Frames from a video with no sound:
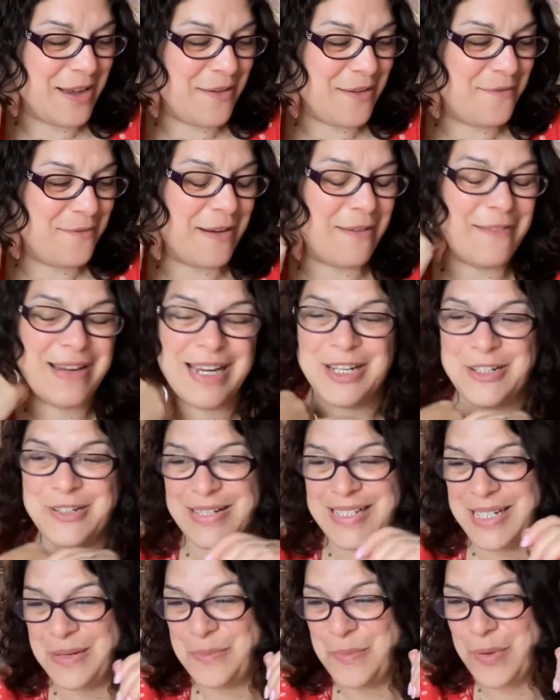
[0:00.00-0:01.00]
a very
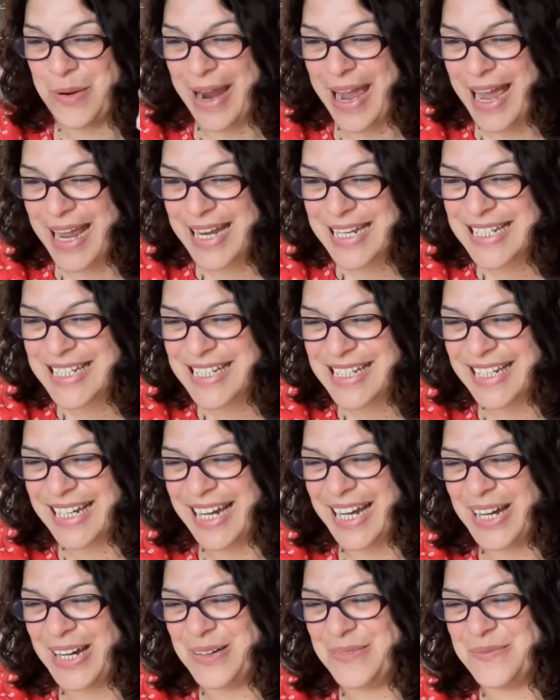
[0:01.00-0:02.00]
interesting brand.
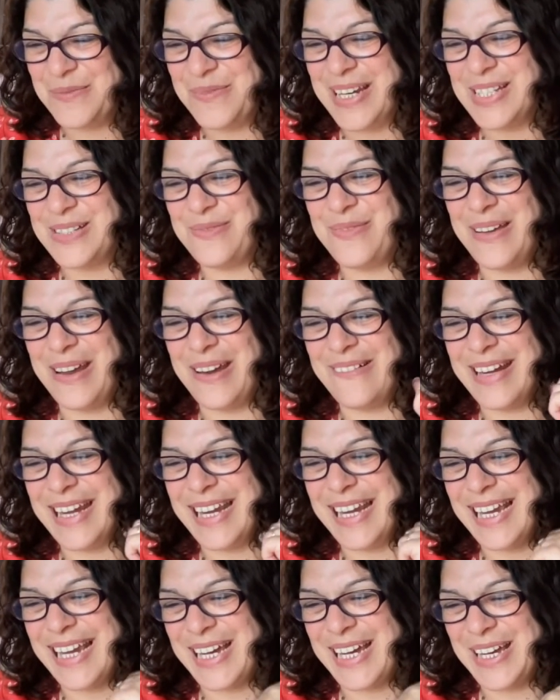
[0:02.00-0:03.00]
It's
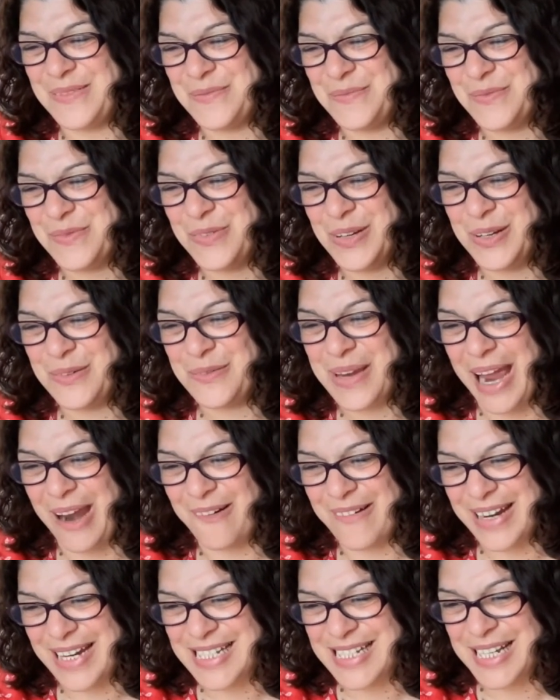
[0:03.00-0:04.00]
very full of
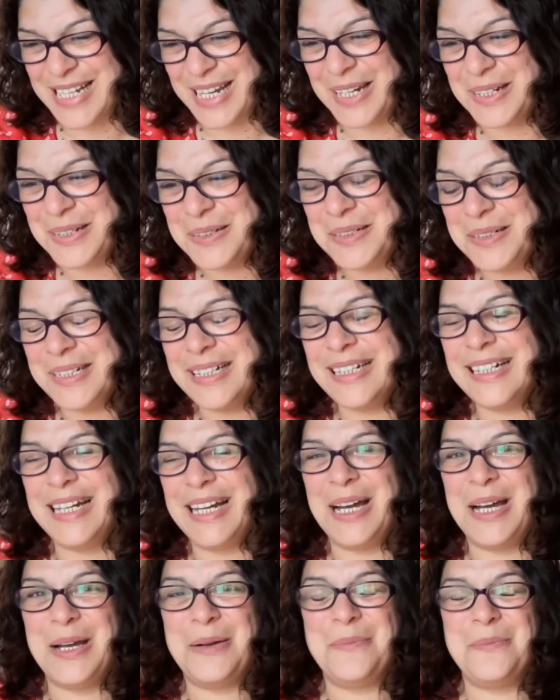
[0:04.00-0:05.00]
character.
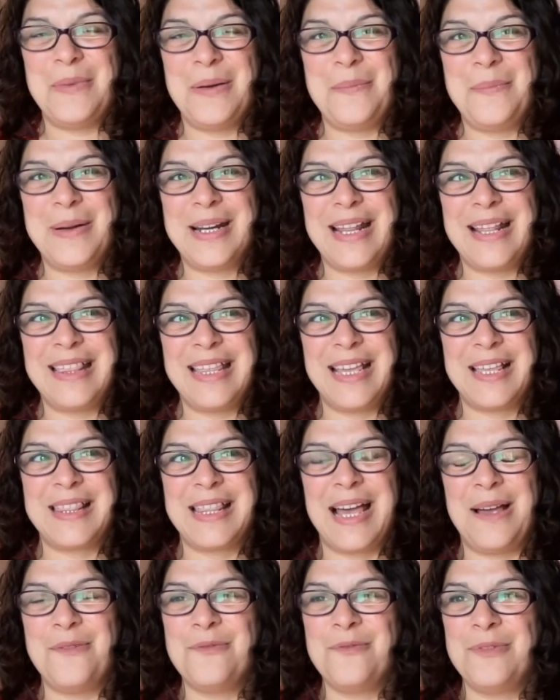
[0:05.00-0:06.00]
But I think
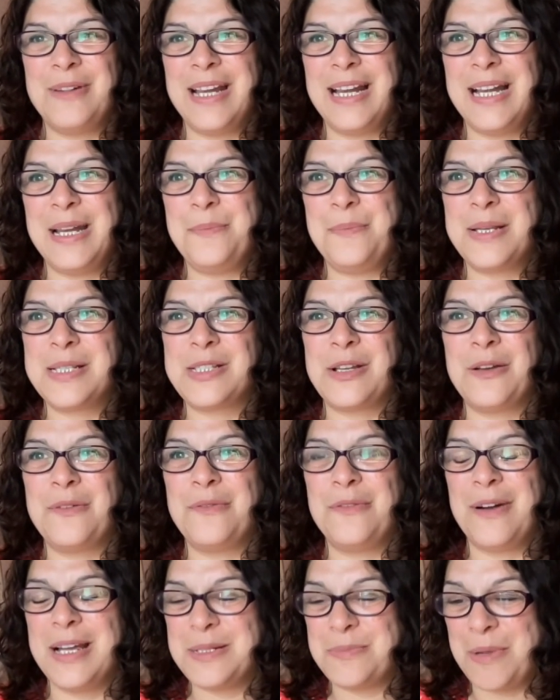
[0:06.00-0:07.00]
that really
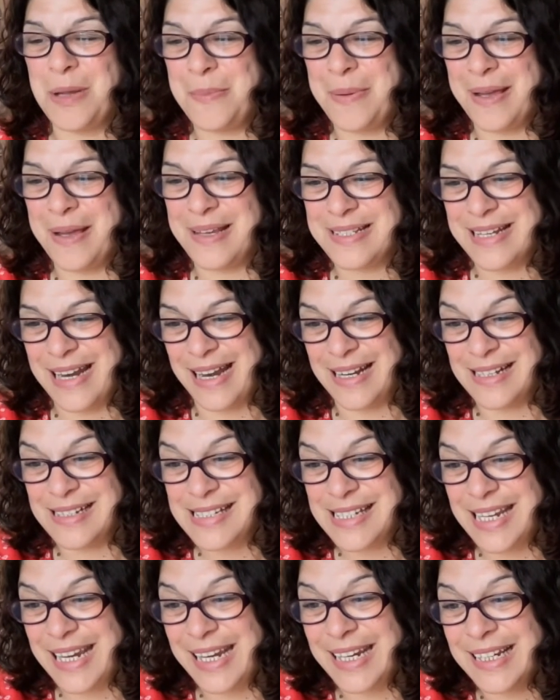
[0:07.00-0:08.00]
personifies my
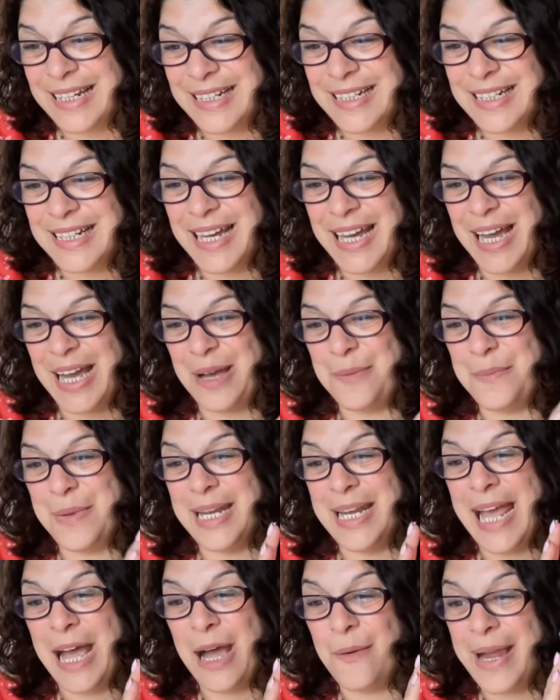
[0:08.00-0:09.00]
personality and
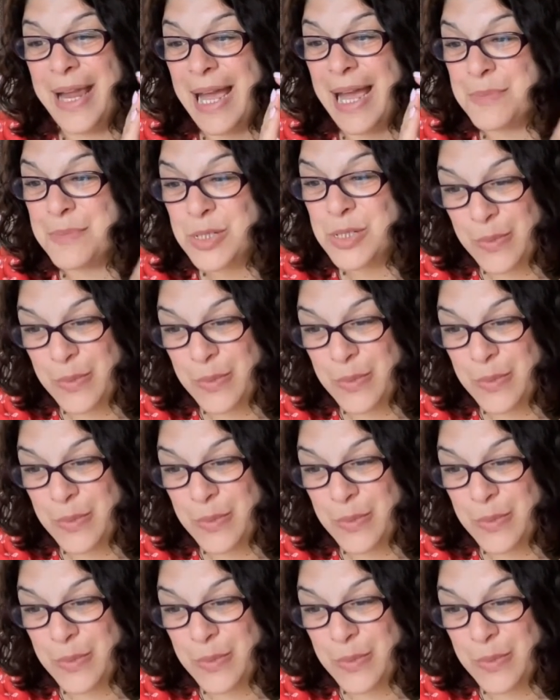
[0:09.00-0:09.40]
how I am to